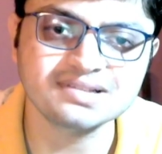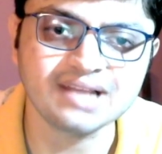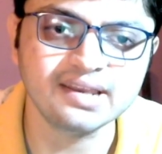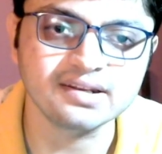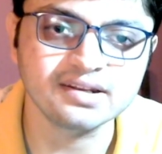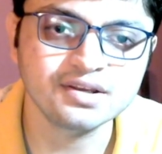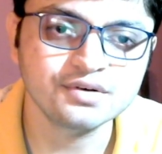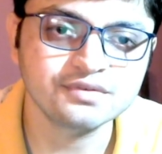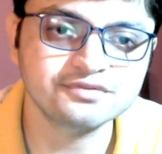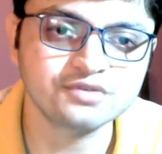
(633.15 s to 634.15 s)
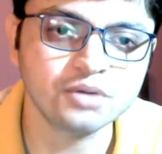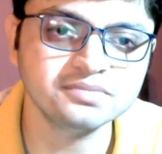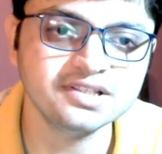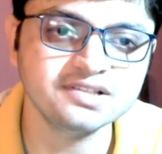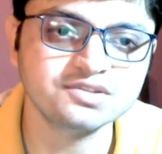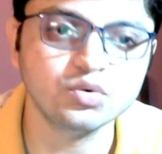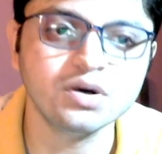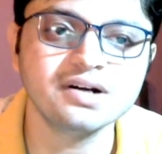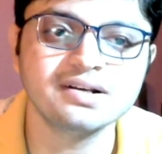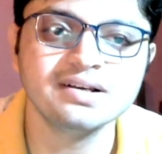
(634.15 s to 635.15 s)
line from this
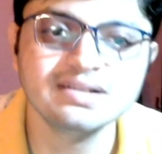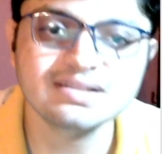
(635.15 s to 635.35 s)
work,